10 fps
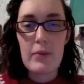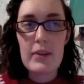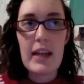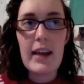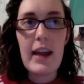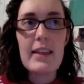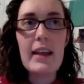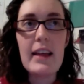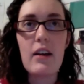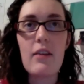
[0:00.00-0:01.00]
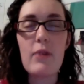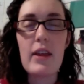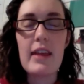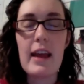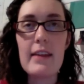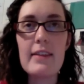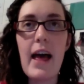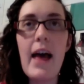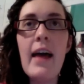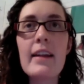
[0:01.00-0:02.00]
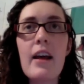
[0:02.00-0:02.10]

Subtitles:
but then I think within that,